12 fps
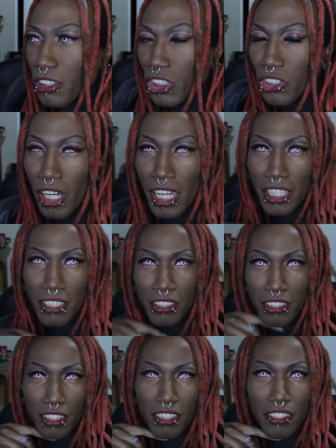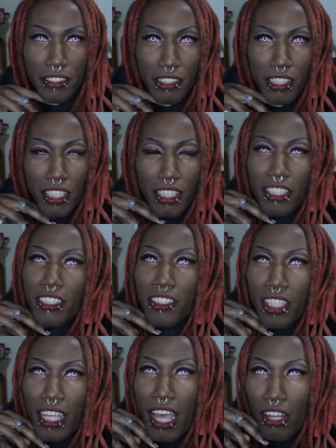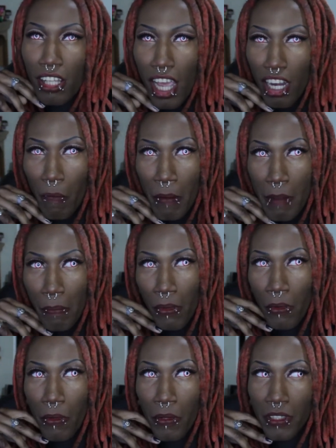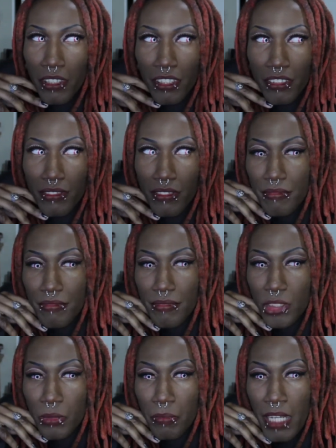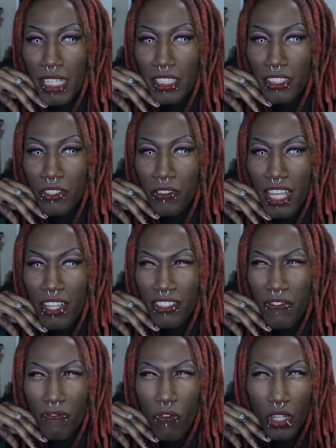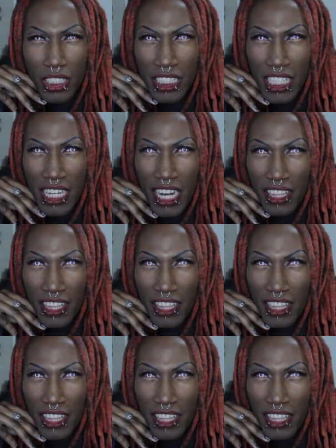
strain took out a lot of people back in 2014.